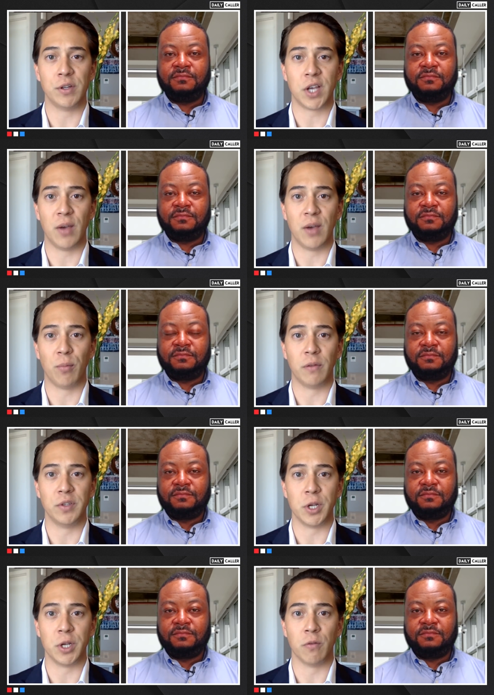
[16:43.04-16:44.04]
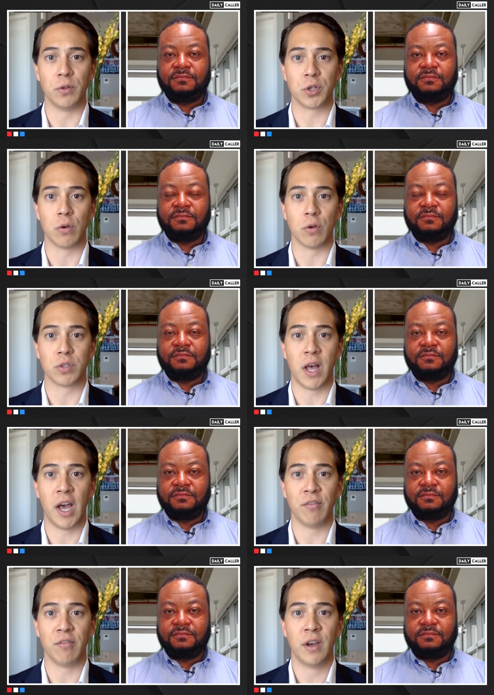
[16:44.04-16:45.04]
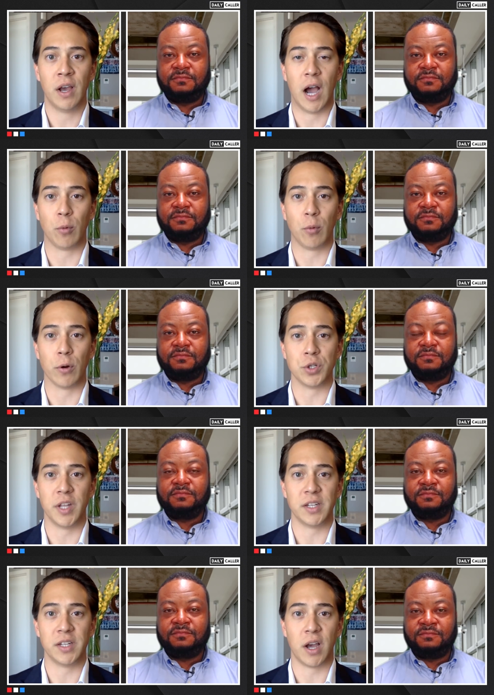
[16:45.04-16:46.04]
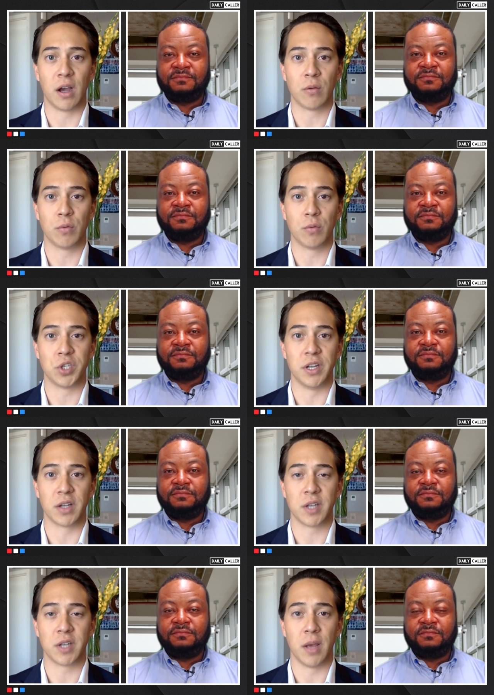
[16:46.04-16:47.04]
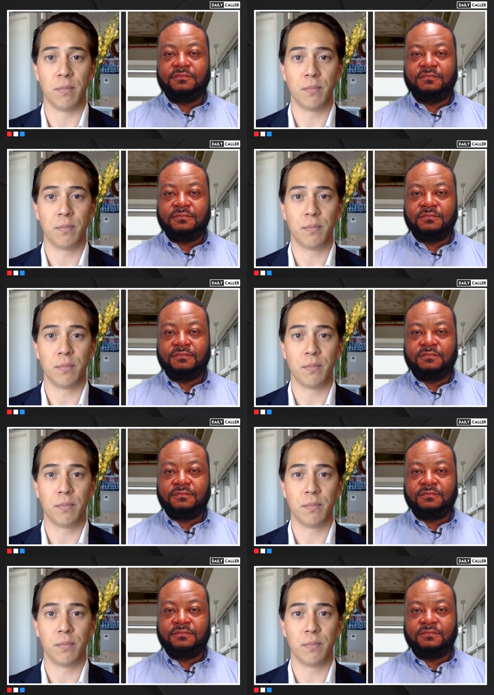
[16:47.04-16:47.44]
Speaker 1: every time one of these interviews goes live. I'm Christian Datoc. We'll see you next time.